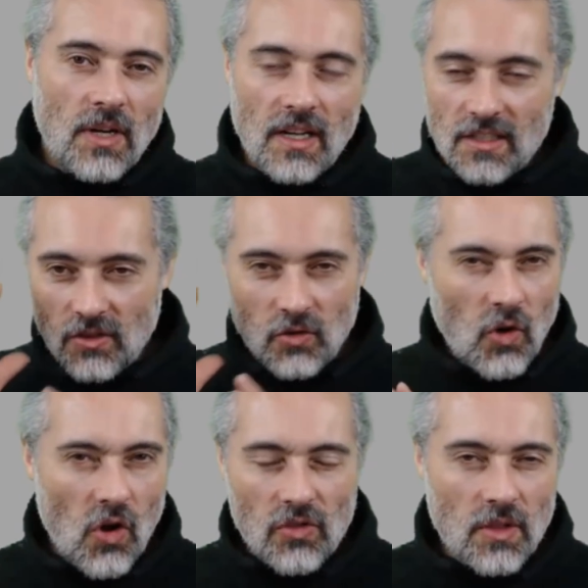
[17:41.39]
part is
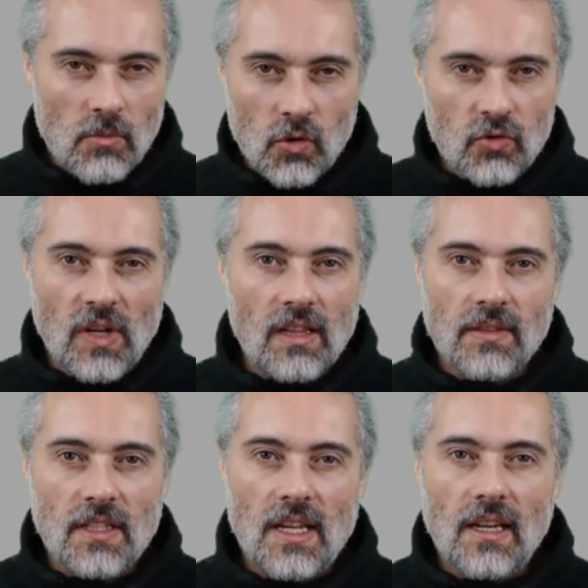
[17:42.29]
not the most
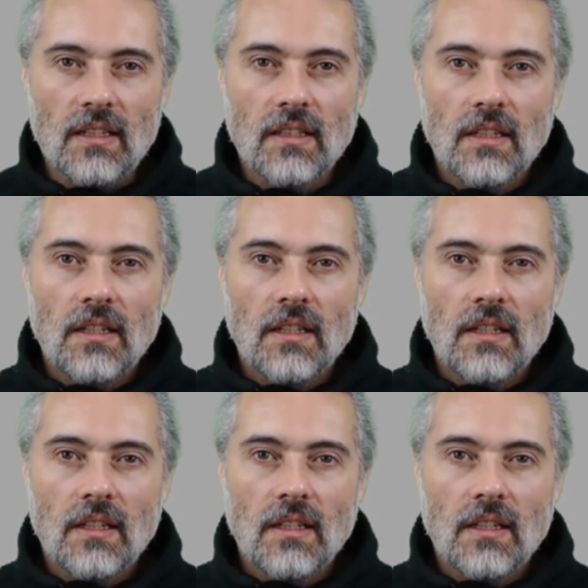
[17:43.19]
relevant thing.